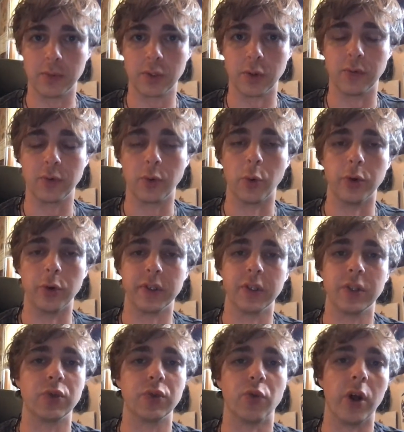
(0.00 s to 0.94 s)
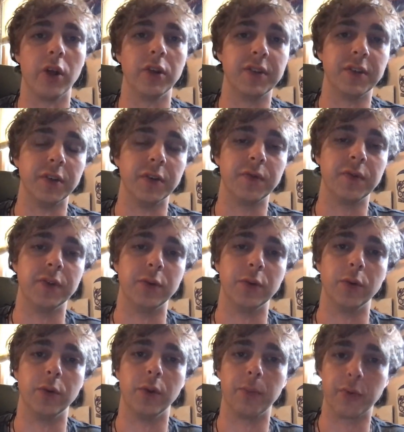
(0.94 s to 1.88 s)
So of course this is relative
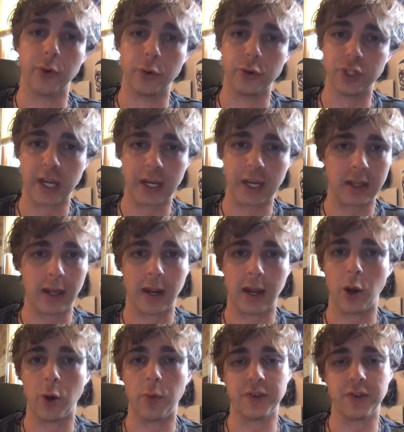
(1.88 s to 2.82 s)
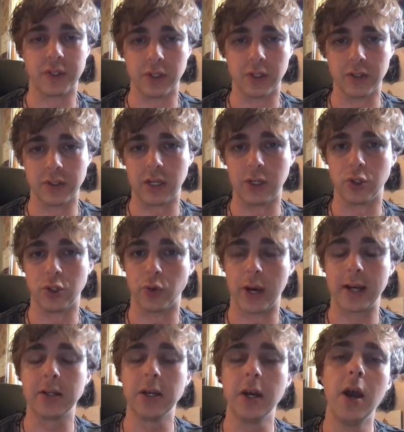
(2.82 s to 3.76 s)
to the project that I help facilitate and
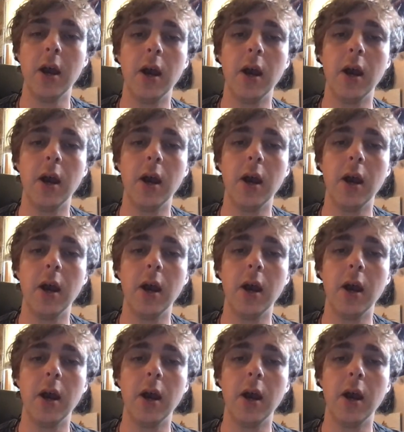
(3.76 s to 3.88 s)
direct,